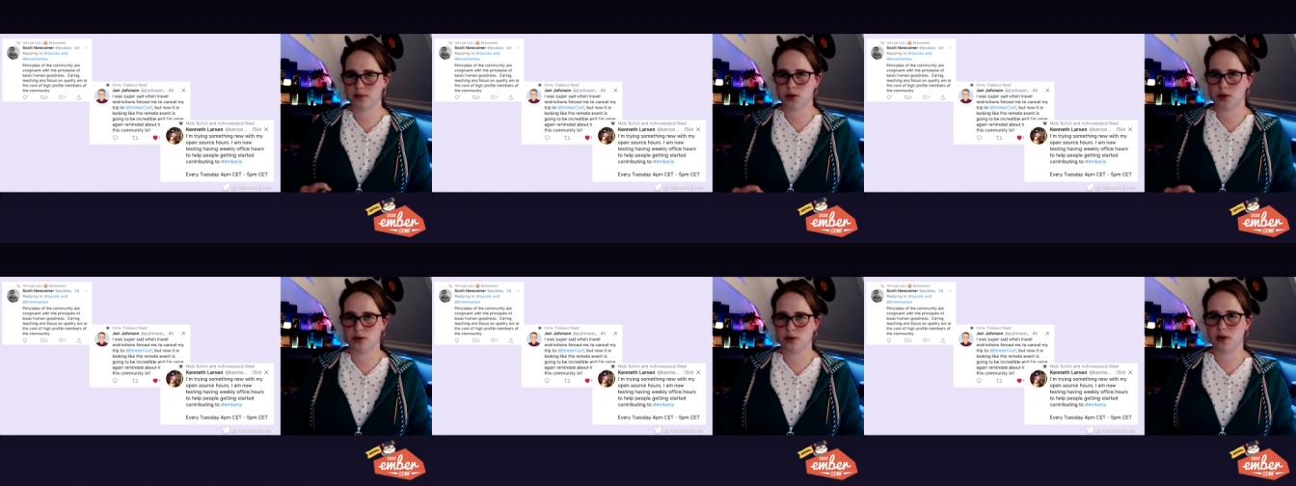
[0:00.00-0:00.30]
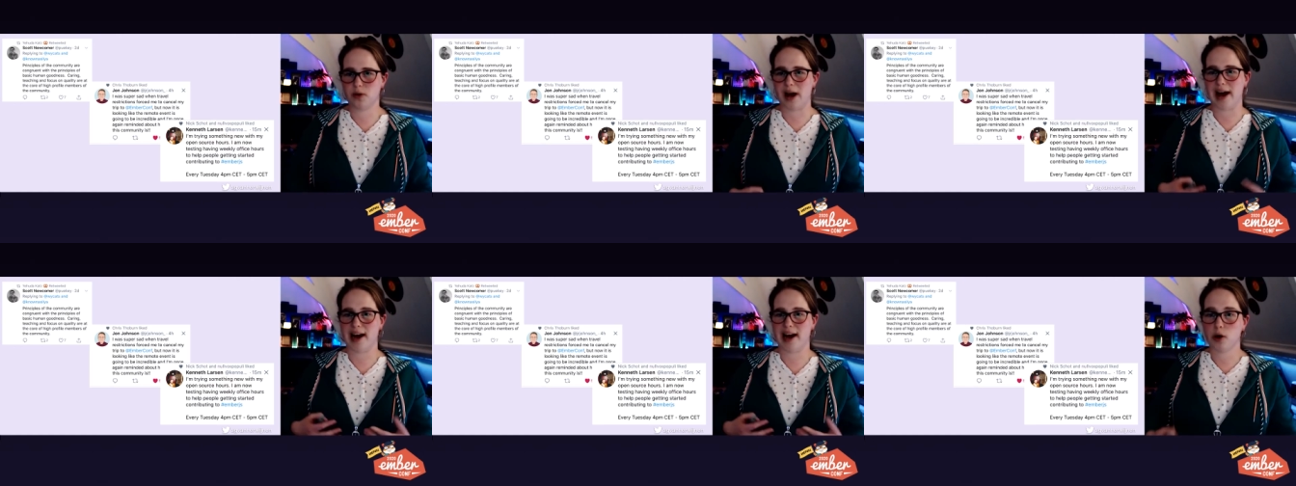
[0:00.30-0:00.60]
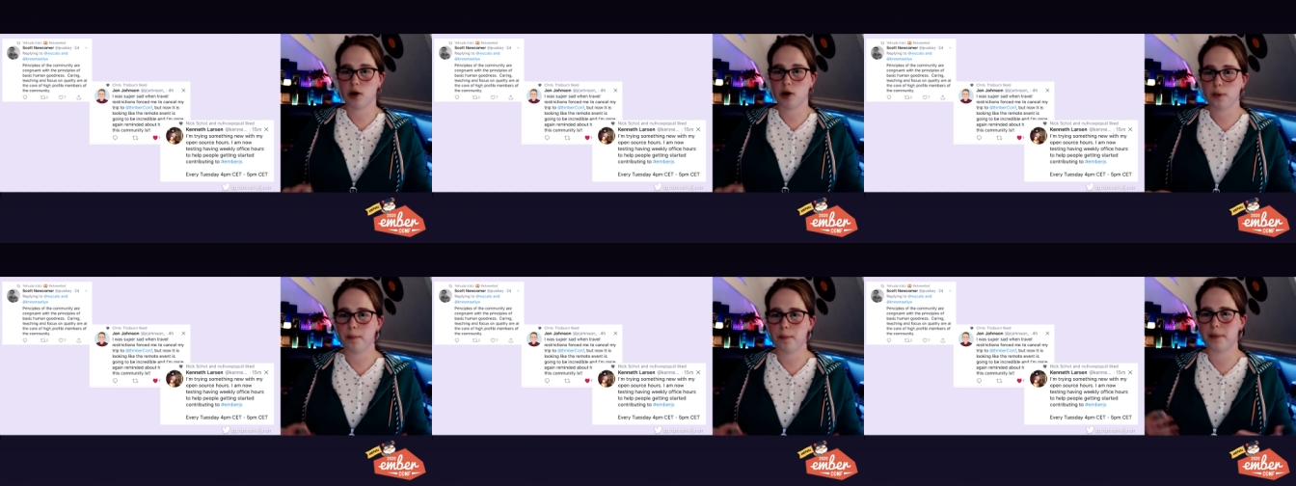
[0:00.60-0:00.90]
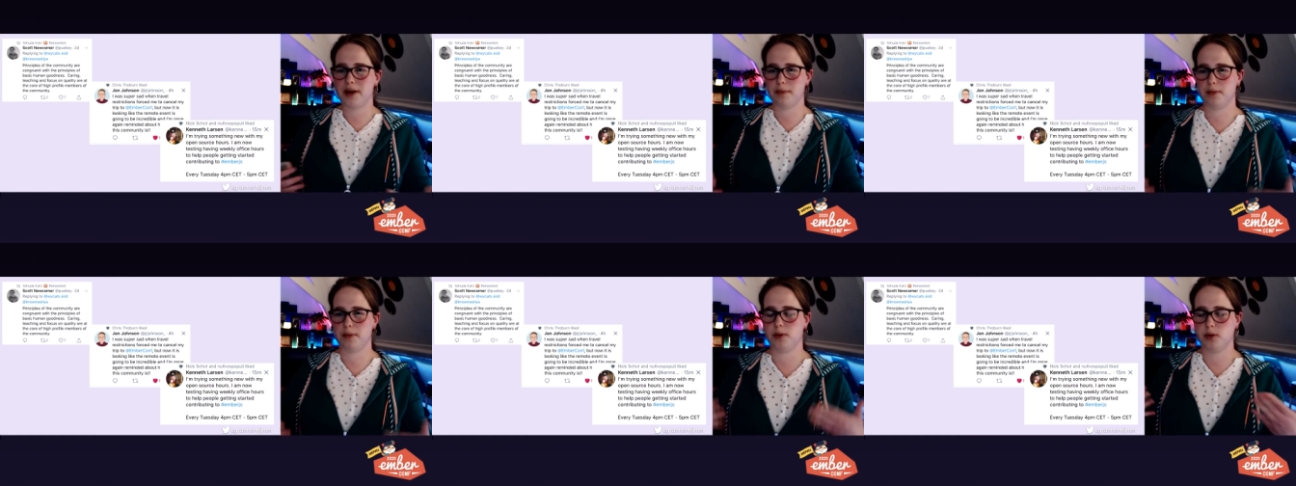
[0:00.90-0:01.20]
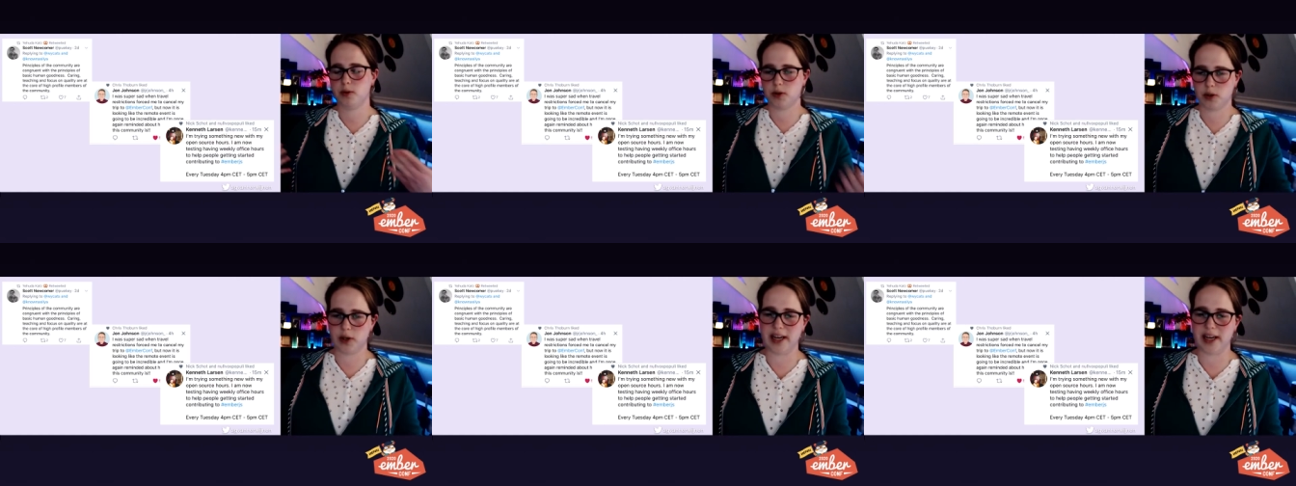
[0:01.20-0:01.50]
to help people
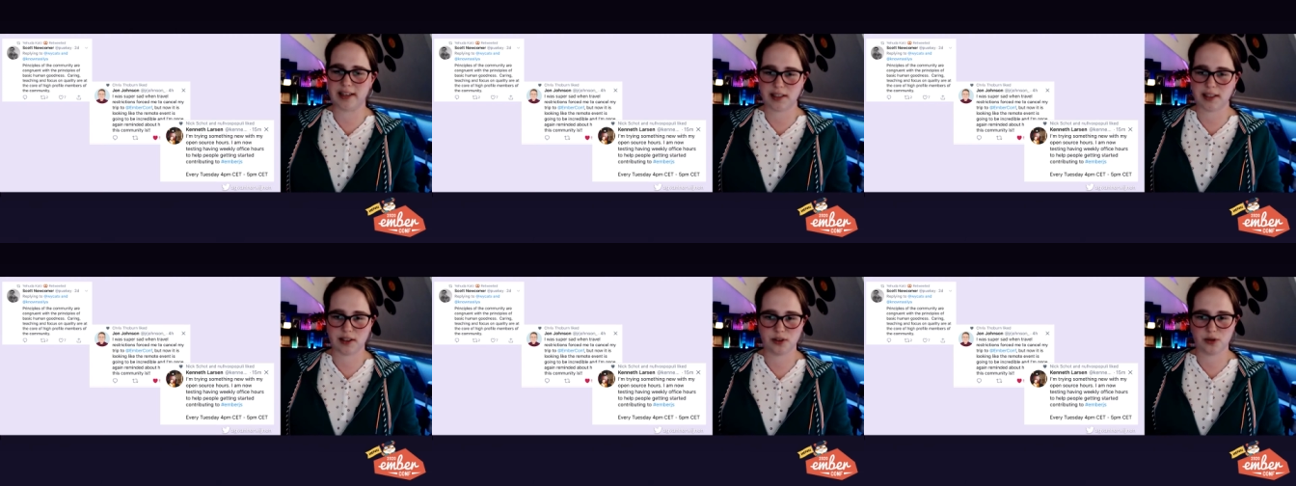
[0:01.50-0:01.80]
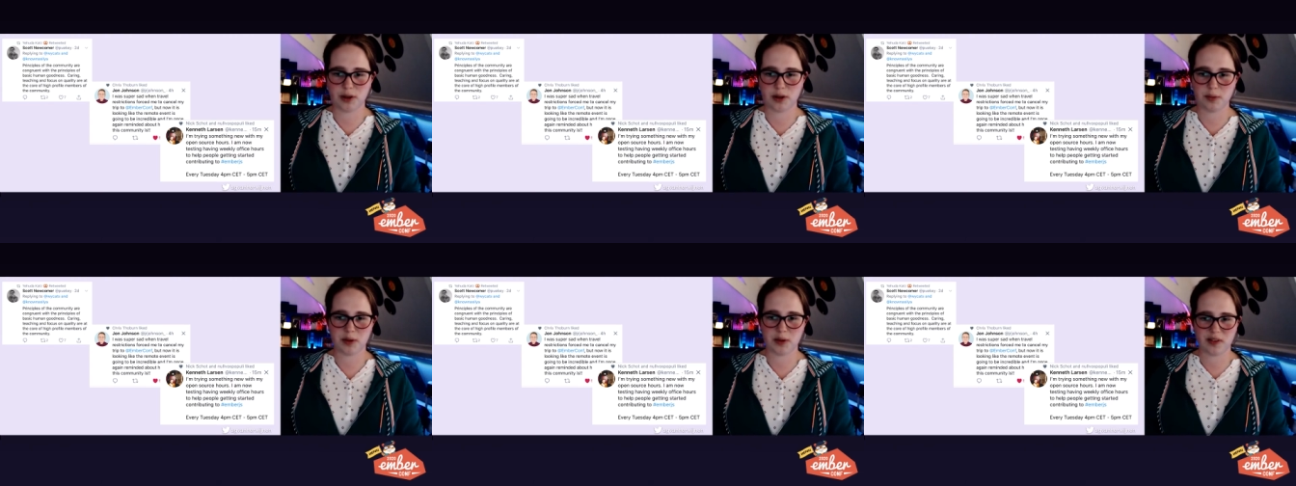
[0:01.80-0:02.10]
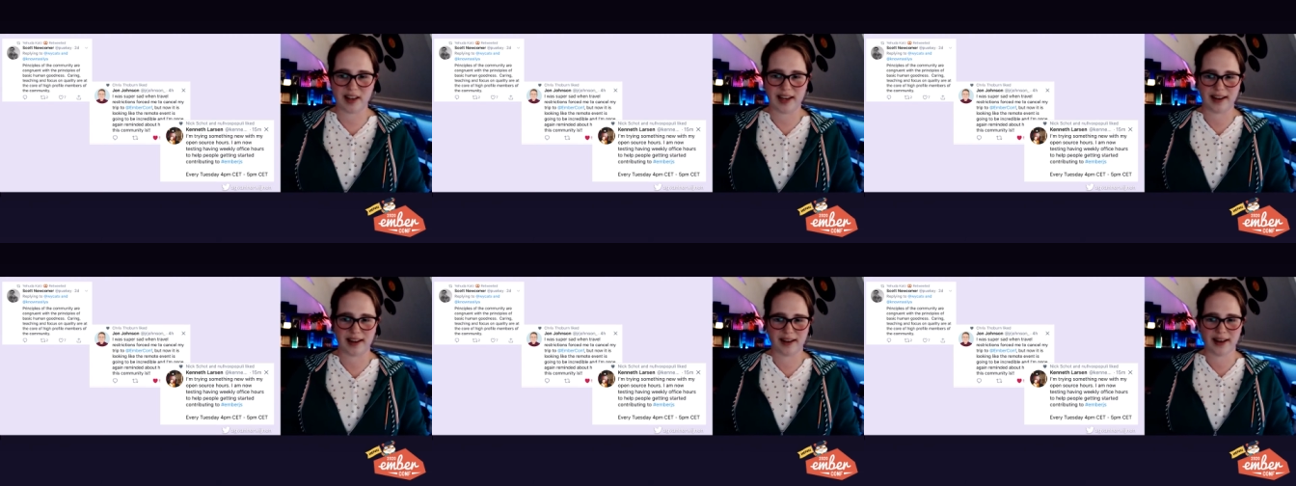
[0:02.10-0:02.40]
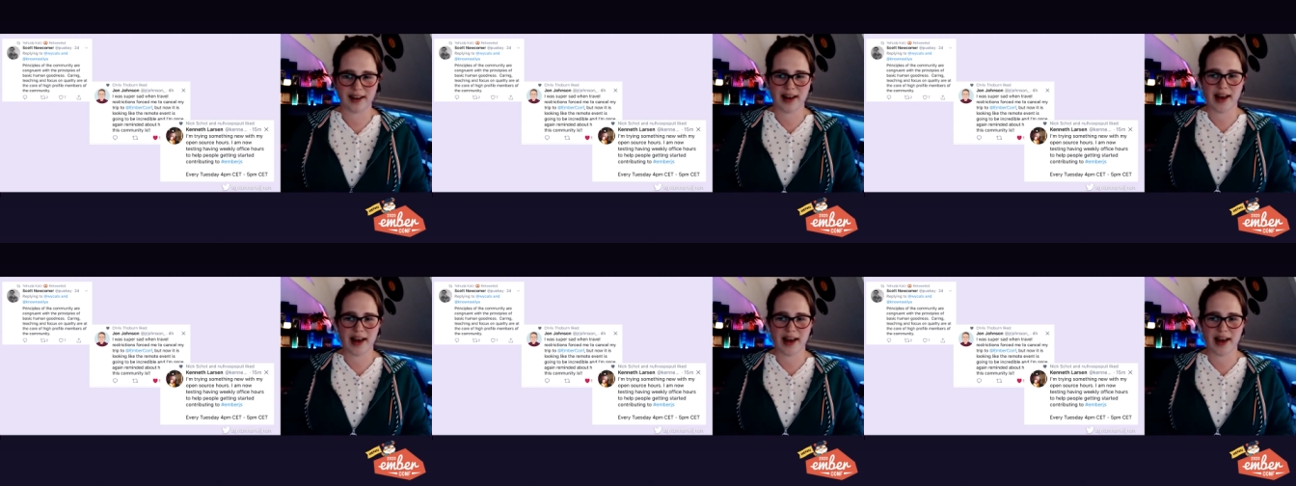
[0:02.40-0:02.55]
to get contributing.